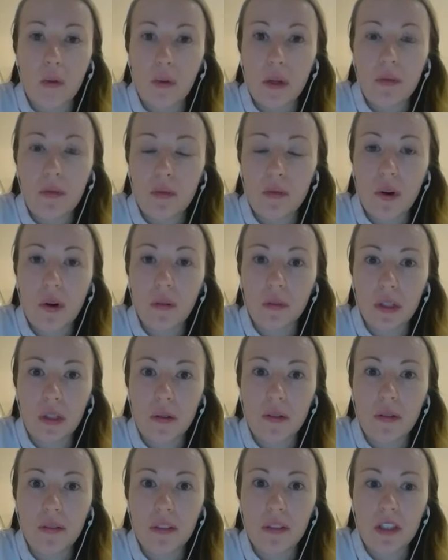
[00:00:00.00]
involved
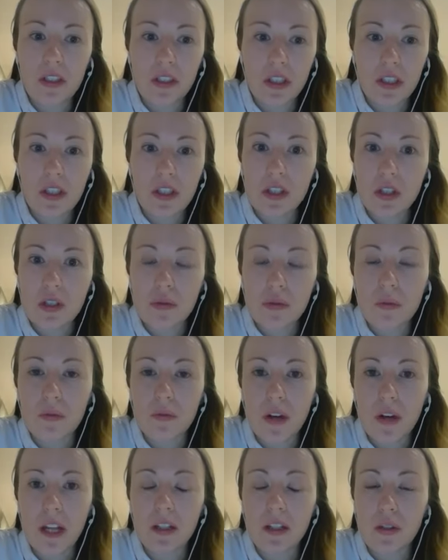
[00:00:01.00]
in all of the discussions to
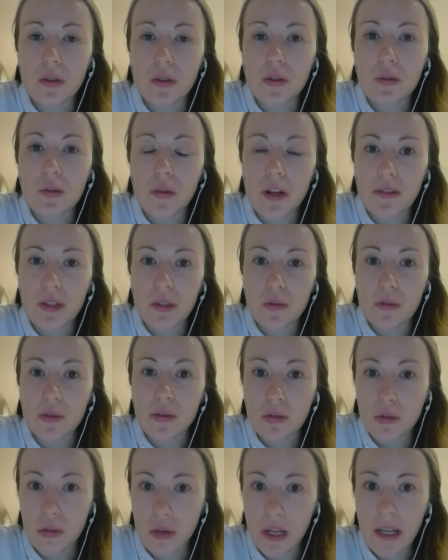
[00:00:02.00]
find new revenue
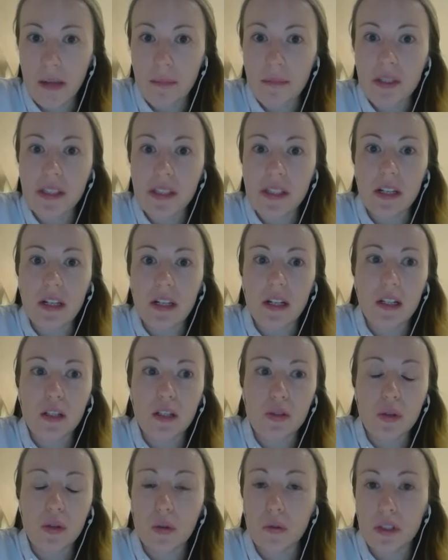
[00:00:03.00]
streams.
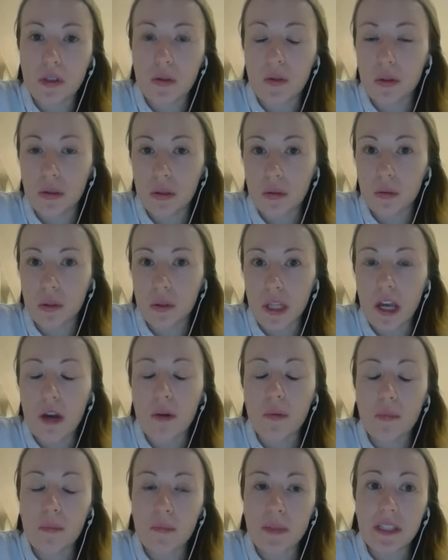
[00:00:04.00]
So it's going to
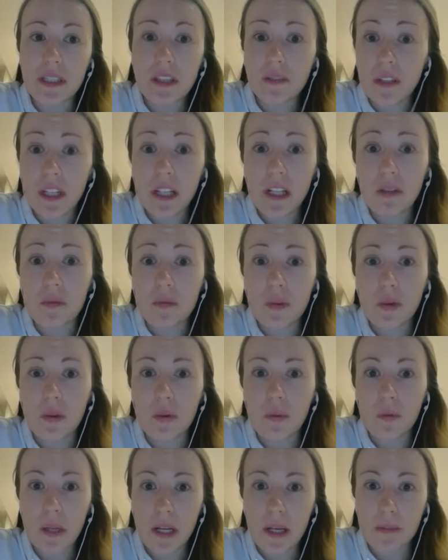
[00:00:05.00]
help specifically
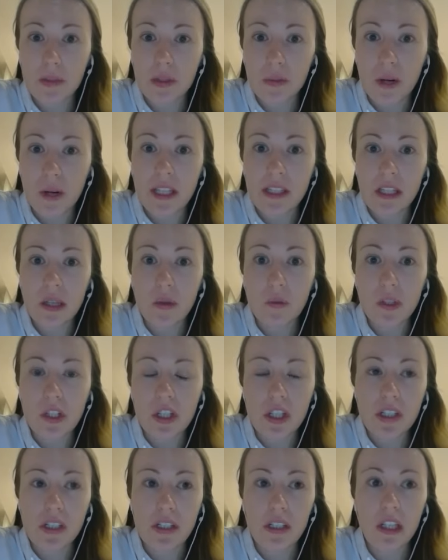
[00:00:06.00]
for Williams Racing,
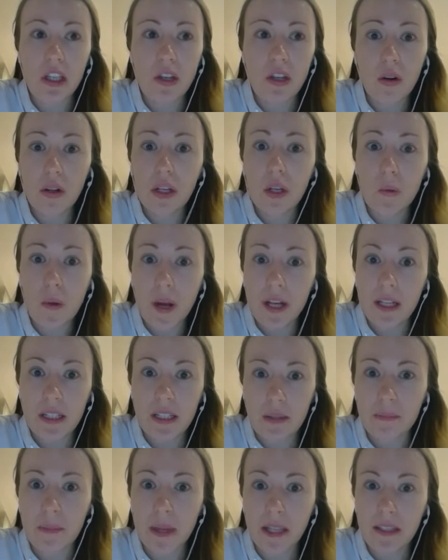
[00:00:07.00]
which is the only one
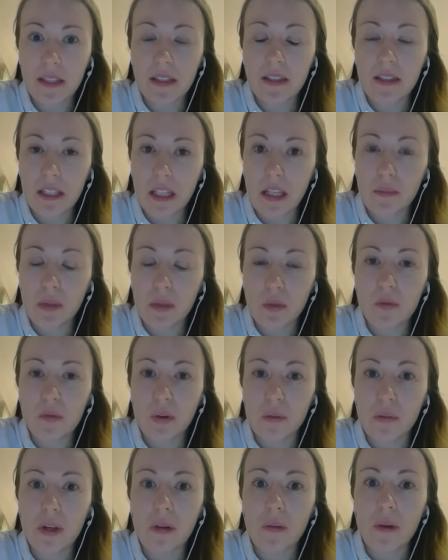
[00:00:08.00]
independent team in
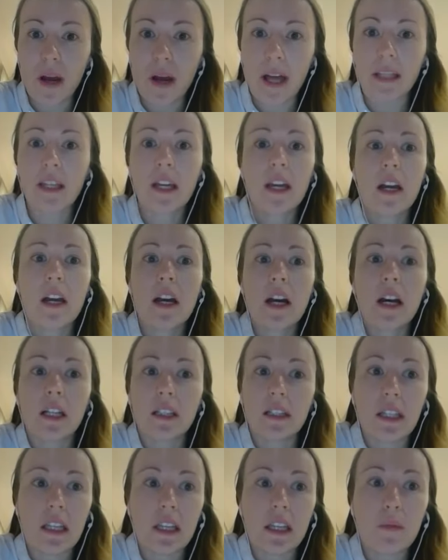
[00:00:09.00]
Formula One,
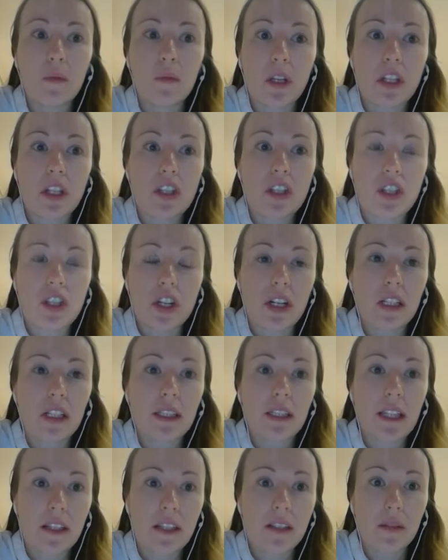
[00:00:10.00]
a team which
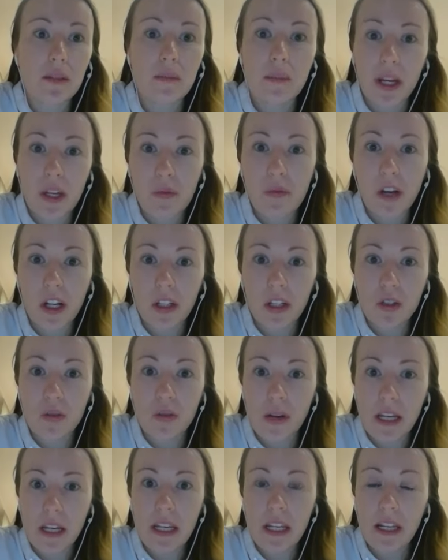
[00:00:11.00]
doesn't
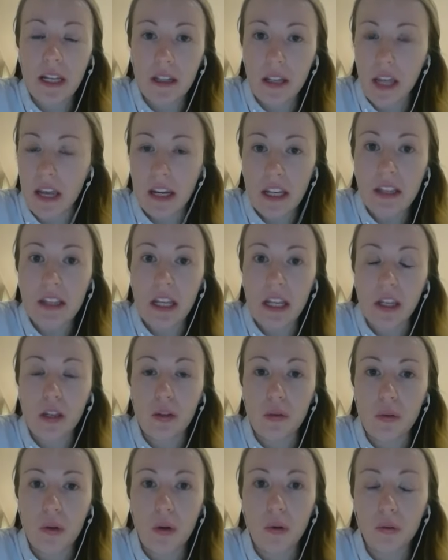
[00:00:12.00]
manufacture
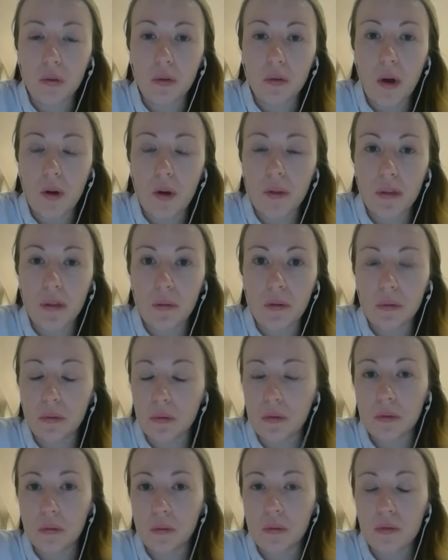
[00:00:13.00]
anything, you know, to go and
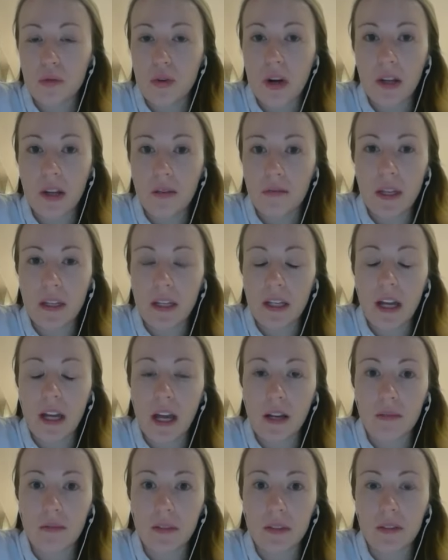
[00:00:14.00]
to drive any
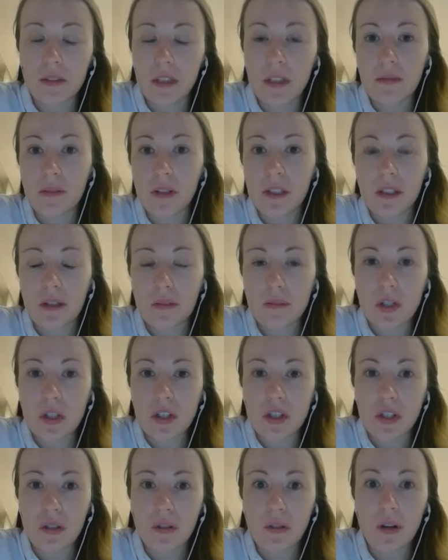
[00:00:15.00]
kind of a different
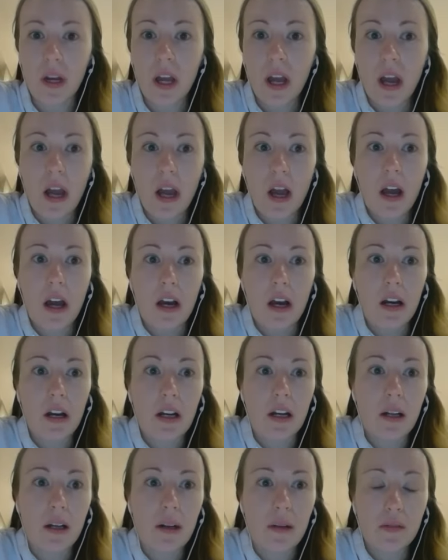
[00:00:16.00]
commercial
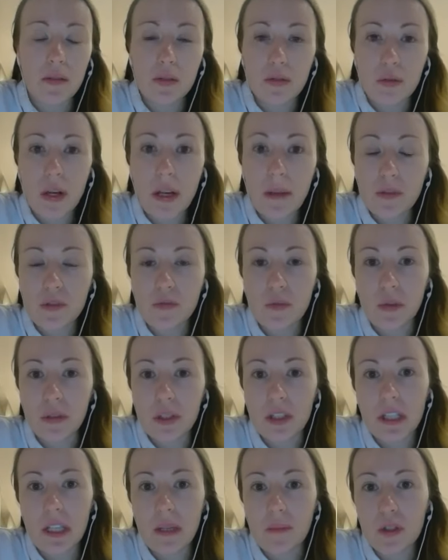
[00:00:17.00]
streams for
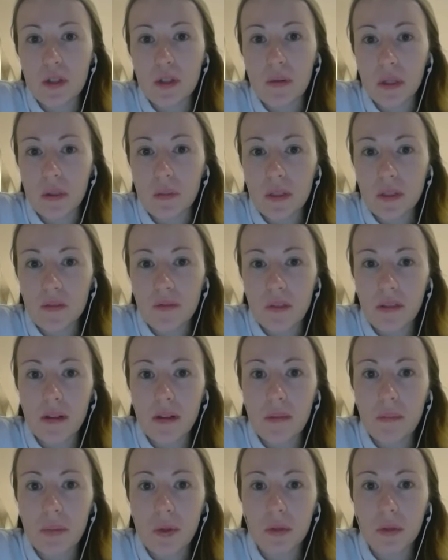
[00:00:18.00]
the team. So it was
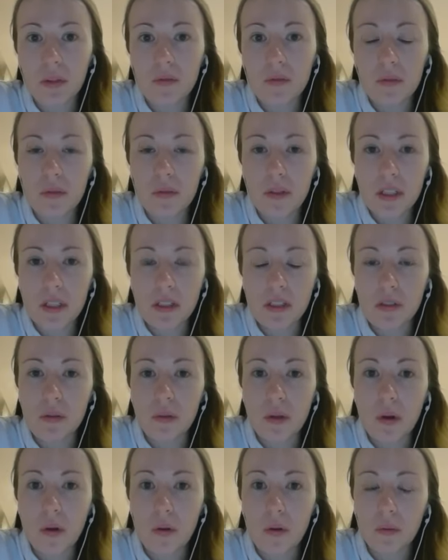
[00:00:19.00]
very important for us,
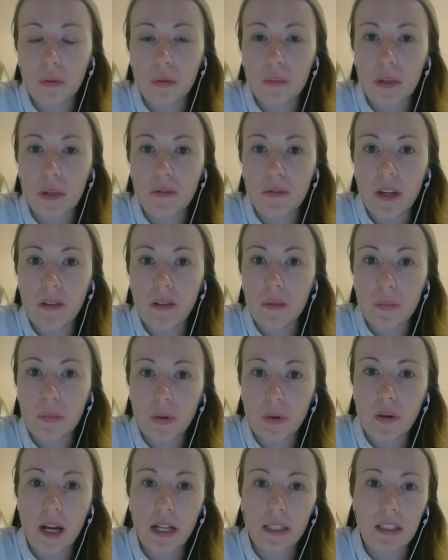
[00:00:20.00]
you know, to be very
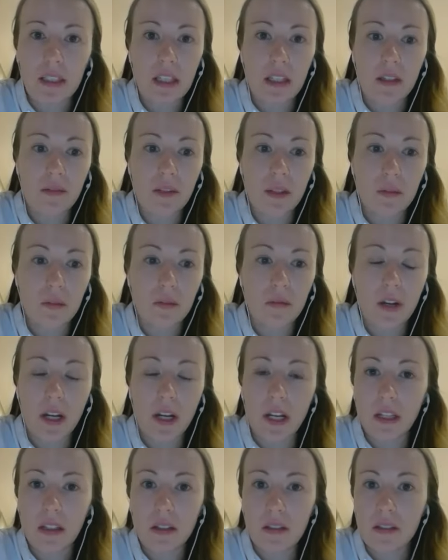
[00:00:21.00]
proactive and to
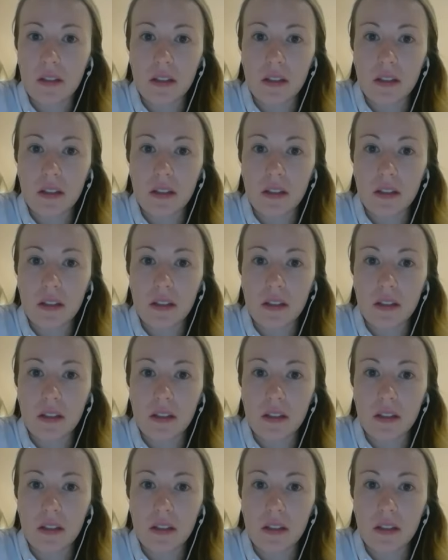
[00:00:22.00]
find